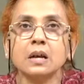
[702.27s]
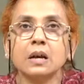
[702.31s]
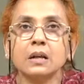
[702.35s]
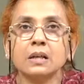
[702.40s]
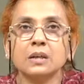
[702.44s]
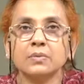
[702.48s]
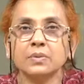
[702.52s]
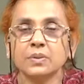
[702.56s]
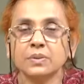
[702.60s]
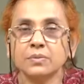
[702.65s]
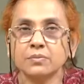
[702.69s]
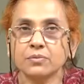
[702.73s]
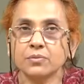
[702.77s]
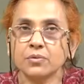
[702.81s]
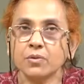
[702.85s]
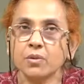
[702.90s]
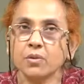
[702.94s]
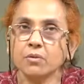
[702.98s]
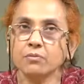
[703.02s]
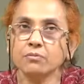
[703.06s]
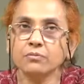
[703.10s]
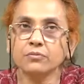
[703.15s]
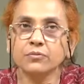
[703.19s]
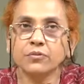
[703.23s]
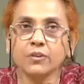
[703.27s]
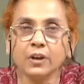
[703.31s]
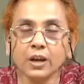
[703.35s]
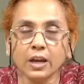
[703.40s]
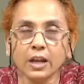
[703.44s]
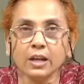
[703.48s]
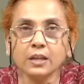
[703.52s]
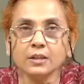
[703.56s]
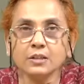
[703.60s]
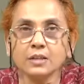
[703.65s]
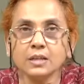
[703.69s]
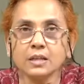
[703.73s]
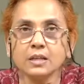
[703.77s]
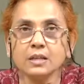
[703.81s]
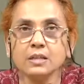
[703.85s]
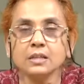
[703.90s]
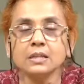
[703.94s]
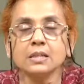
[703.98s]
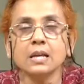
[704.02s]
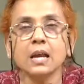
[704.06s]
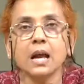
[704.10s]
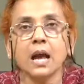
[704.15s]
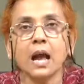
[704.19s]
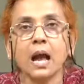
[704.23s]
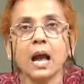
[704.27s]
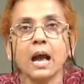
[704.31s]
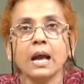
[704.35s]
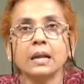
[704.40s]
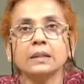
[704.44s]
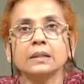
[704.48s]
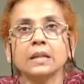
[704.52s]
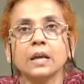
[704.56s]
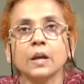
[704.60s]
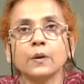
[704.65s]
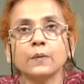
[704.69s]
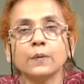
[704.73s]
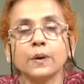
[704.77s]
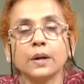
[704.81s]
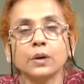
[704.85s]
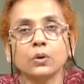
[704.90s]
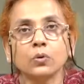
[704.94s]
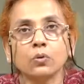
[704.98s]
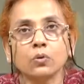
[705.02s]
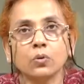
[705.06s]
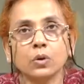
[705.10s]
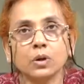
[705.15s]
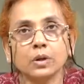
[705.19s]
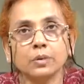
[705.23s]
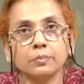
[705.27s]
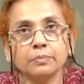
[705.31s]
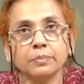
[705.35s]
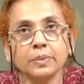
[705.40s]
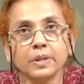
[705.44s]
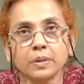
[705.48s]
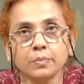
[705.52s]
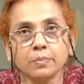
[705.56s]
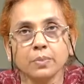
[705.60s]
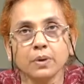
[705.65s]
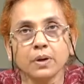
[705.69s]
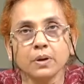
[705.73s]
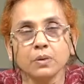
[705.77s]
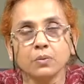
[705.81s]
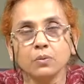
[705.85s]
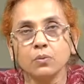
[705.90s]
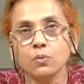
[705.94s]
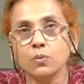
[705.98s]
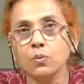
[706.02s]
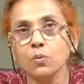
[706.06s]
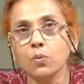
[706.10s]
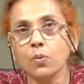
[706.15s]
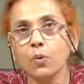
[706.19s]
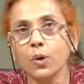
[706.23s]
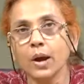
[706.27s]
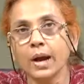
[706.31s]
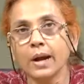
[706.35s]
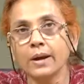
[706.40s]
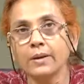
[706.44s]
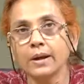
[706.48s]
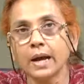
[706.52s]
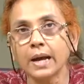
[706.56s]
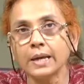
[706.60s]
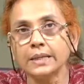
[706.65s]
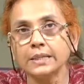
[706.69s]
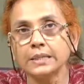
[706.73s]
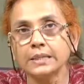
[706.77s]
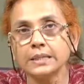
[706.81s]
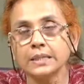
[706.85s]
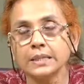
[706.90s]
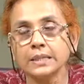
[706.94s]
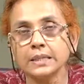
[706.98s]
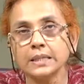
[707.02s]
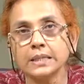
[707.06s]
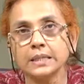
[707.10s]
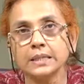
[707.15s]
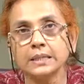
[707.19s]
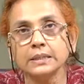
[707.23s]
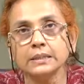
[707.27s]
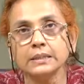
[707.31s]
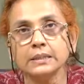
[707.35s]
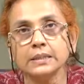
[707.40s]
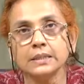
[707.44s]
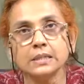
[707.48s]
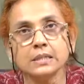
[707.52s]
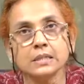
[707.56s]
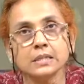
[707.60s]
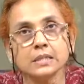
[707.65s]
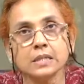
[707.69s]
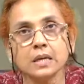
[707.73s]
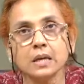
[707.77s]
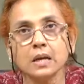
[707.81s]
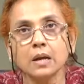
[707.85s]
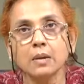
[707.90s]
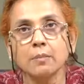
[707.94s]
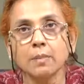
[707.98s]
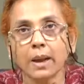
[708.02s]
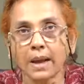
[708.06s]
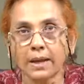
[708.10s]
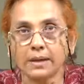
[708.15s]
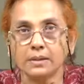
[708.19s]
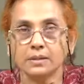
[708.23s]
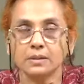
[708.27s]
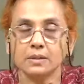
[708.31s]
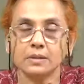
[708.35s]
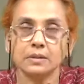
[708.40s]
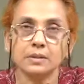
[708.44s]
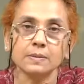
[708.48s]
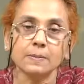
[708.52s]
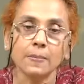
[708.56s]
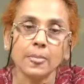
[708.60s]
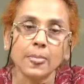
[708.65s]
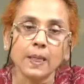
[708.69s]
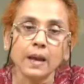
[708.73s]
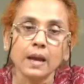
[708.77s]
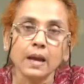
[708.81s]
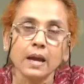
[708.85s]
even from villages, and there were local people who were writing in these magazines.